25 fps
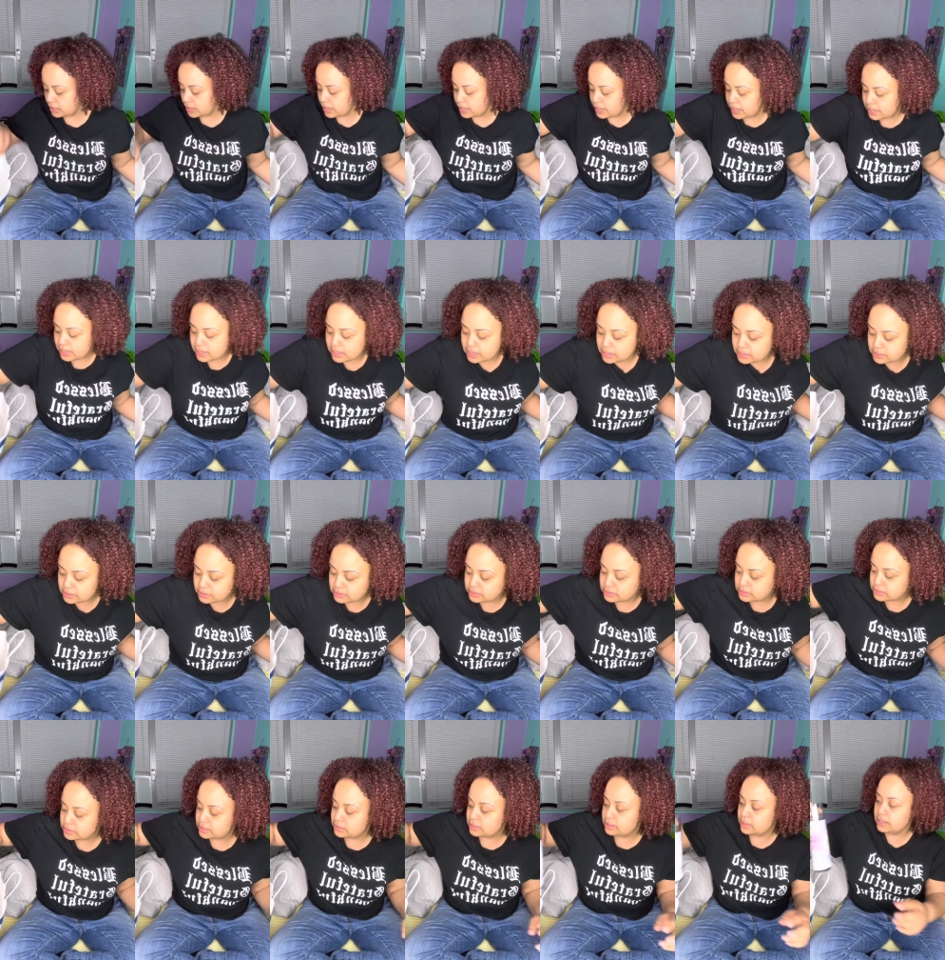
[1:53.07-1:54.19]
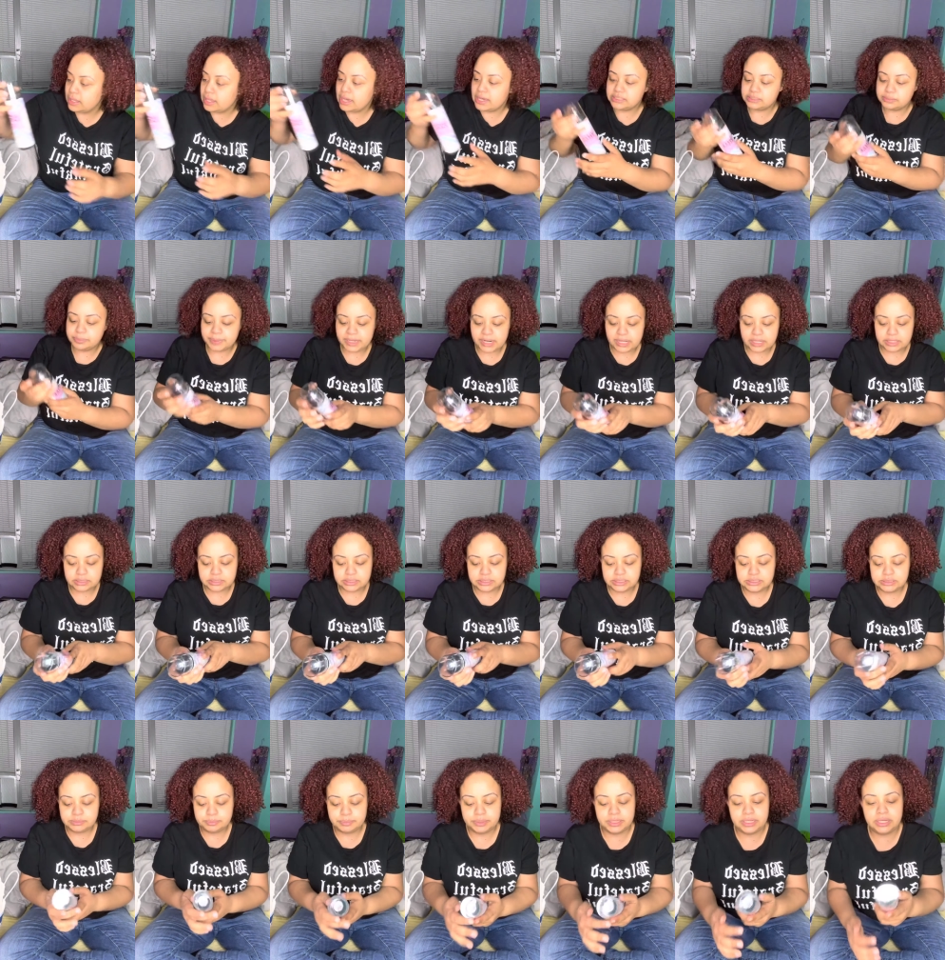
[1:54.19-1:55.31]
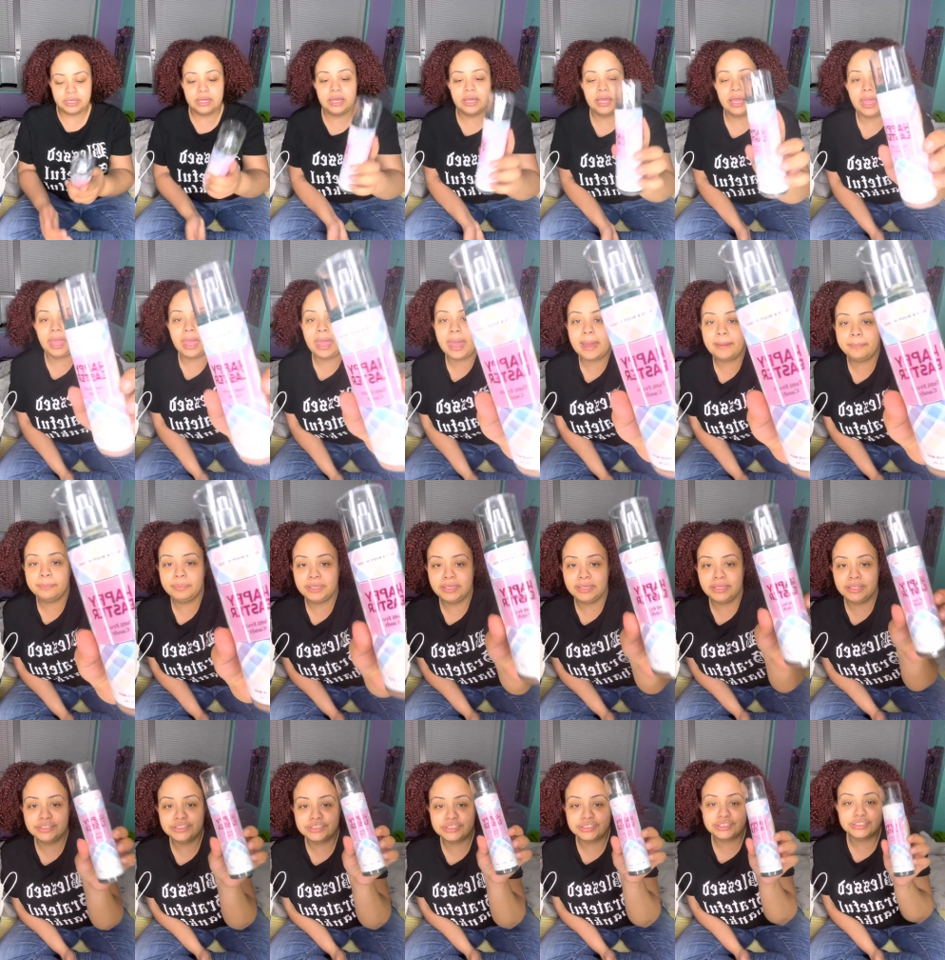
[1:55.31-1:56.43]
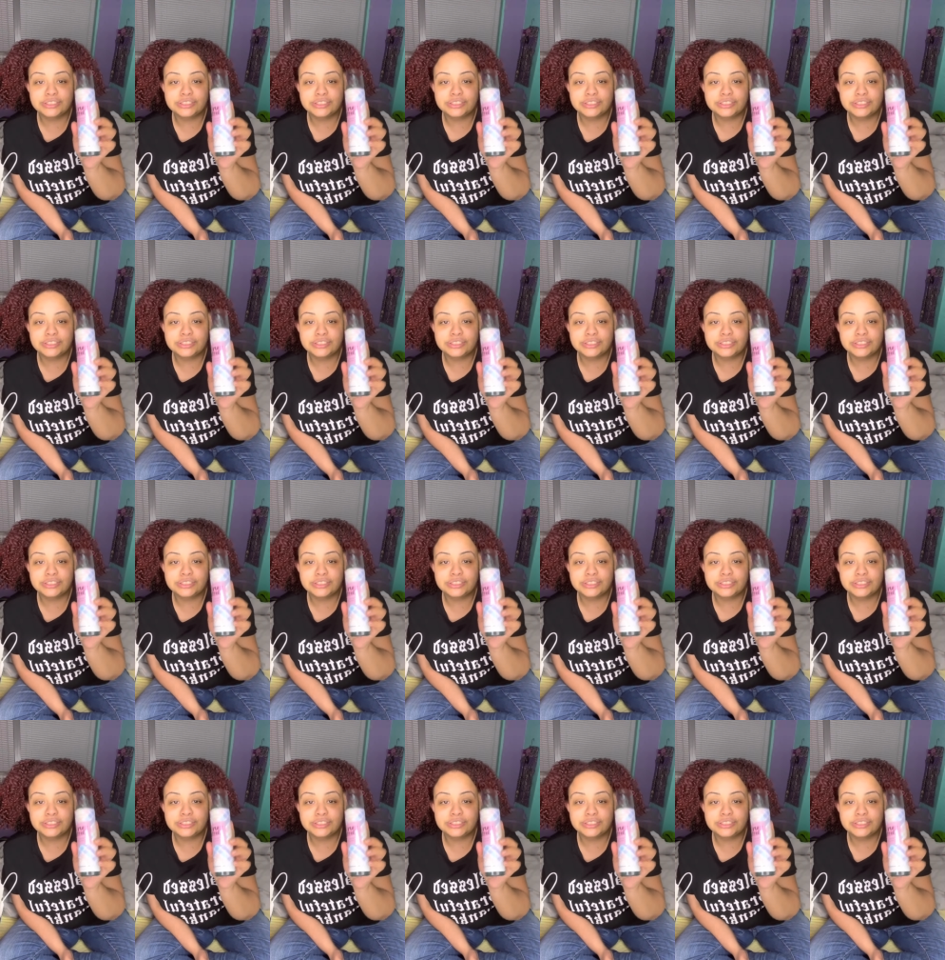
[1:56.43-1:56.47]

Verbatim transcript: and last but not least, but happy Easter,